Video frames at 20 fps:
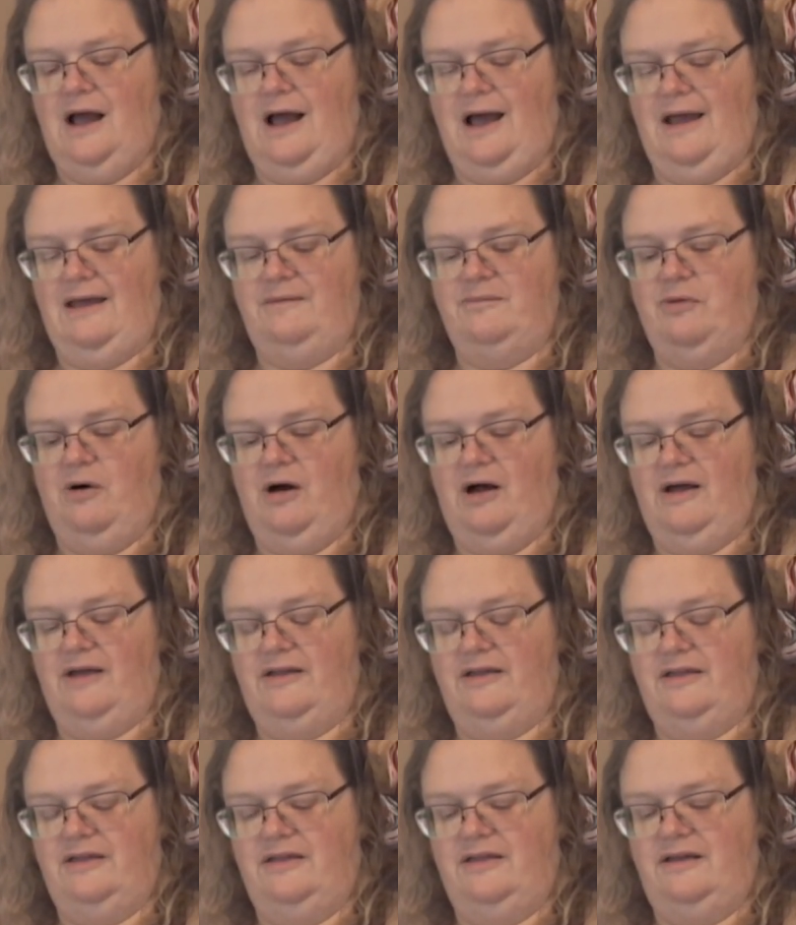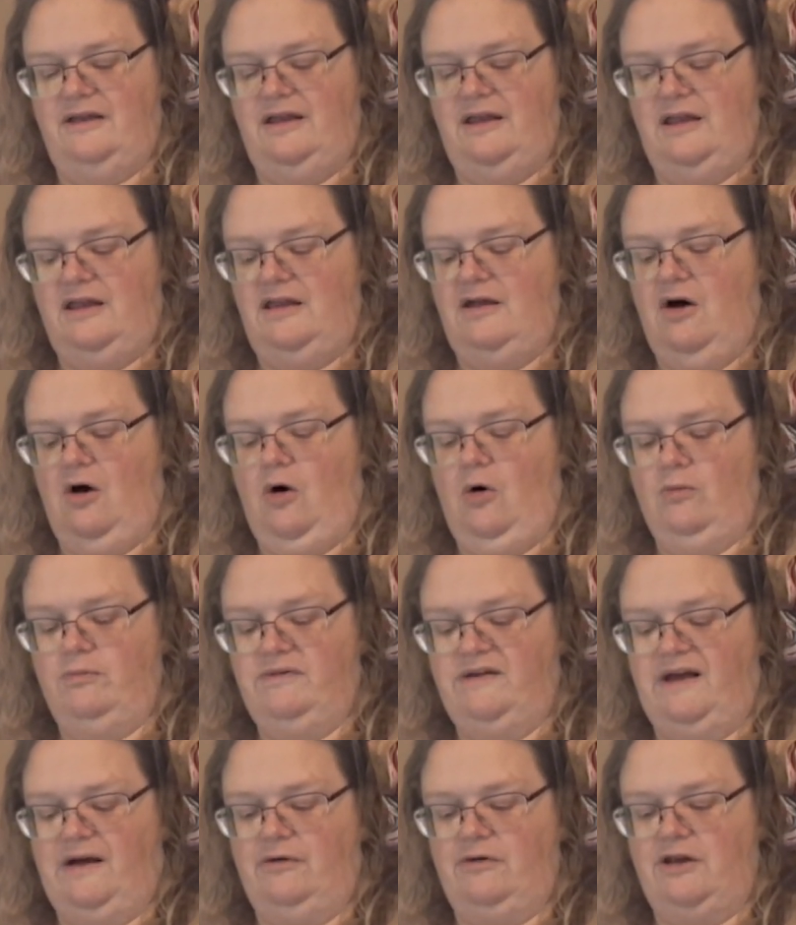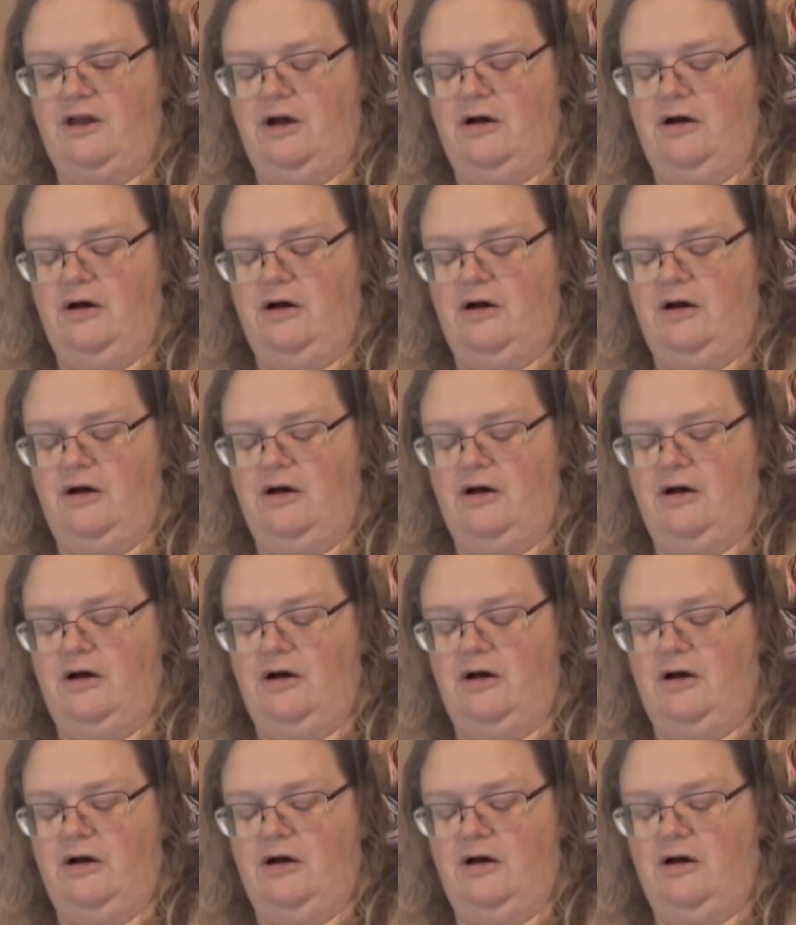I bought the hometown